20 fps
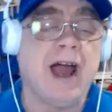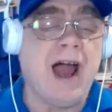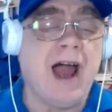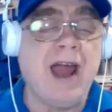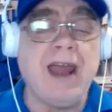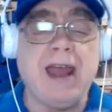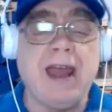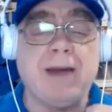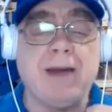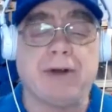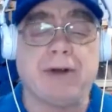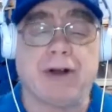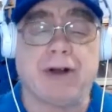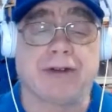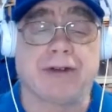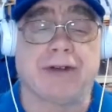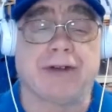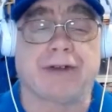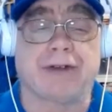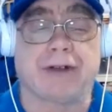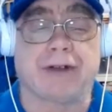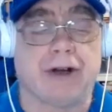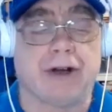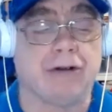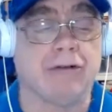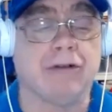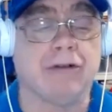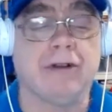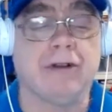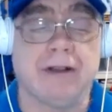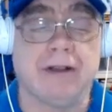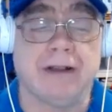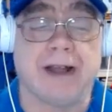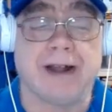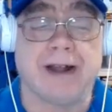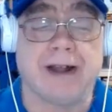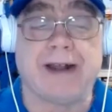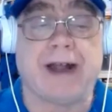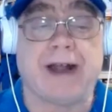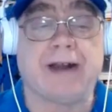I am an autistic adult,
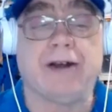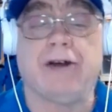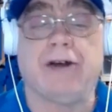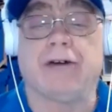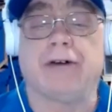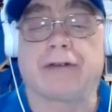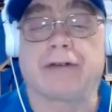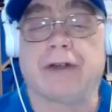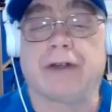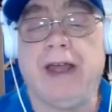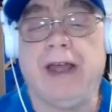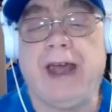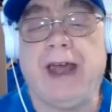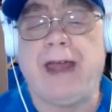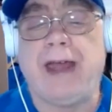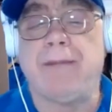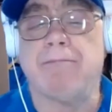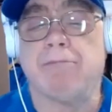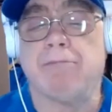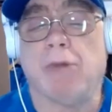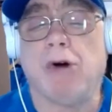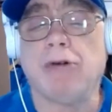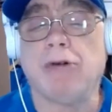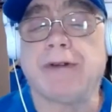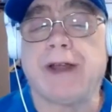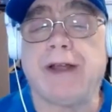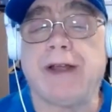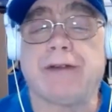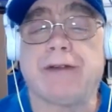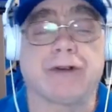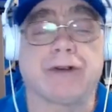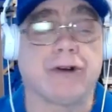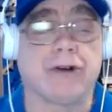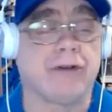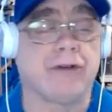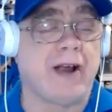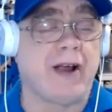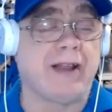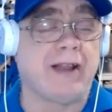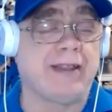late diagnosed, a
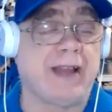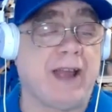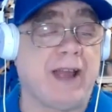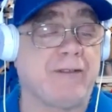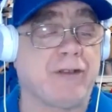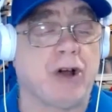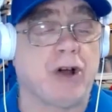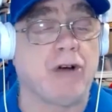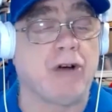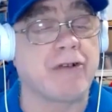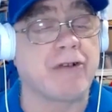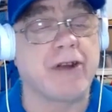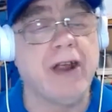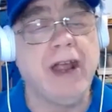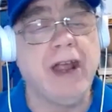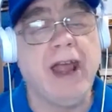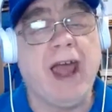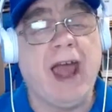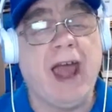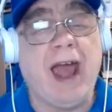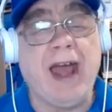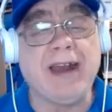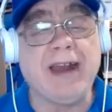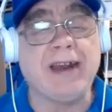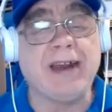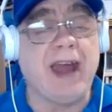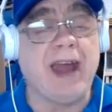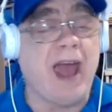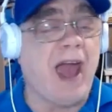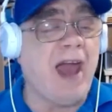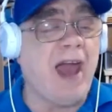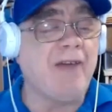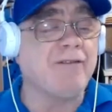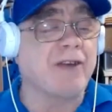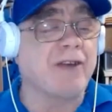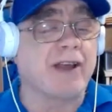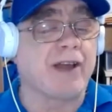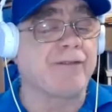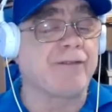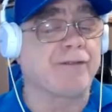multi-certified life coach, and an
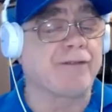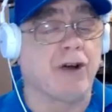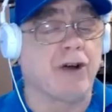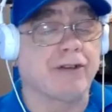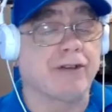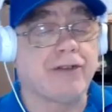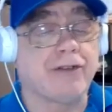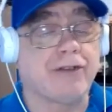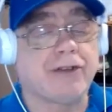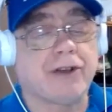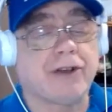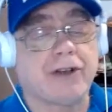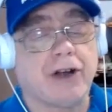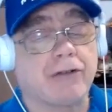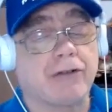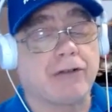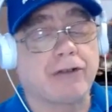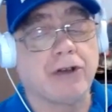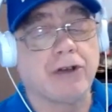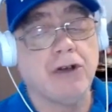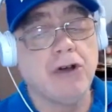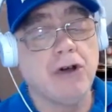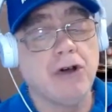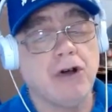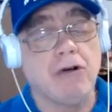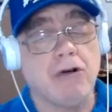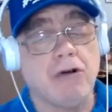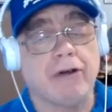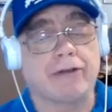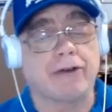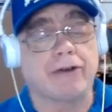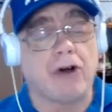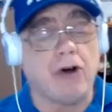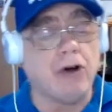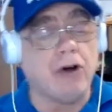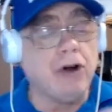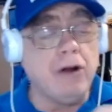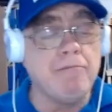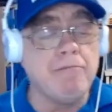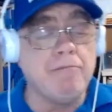advocate for autistic adults who is
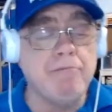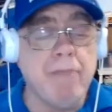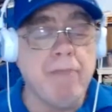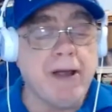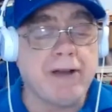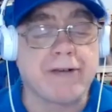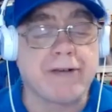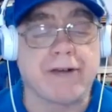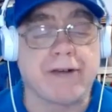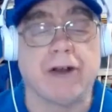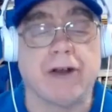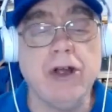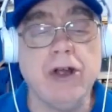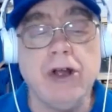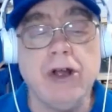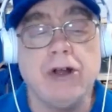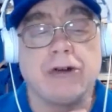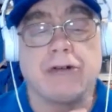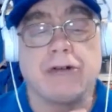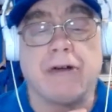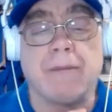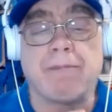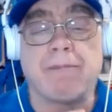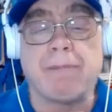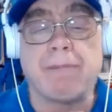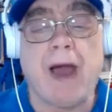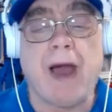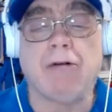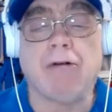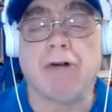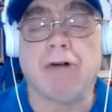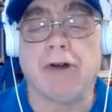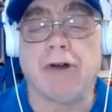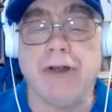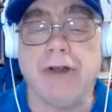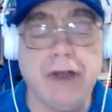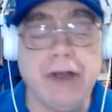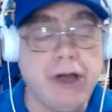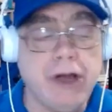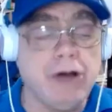on a mission to empower
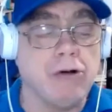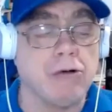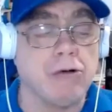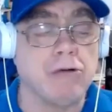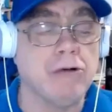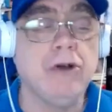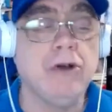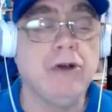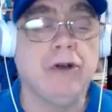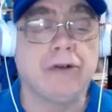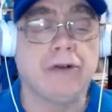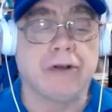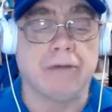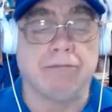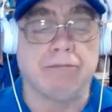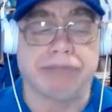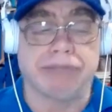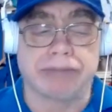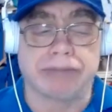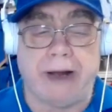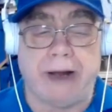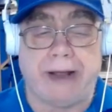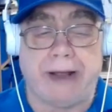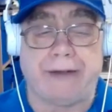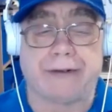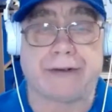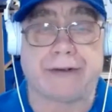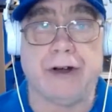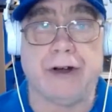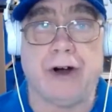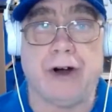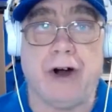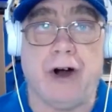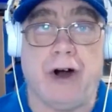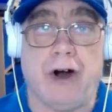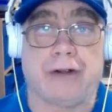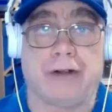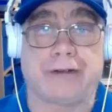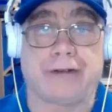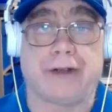you to embrace
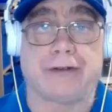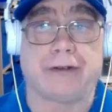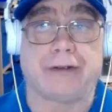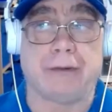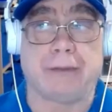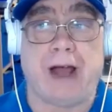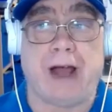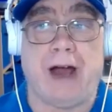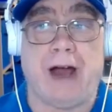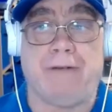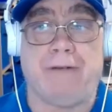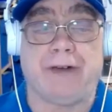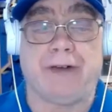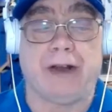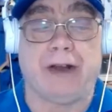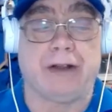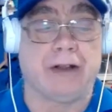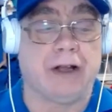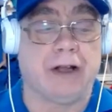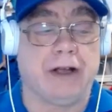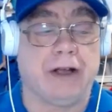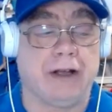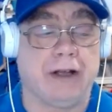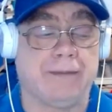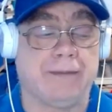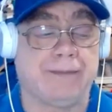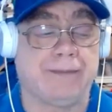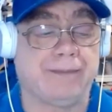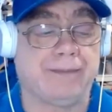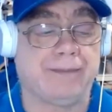autism confidently.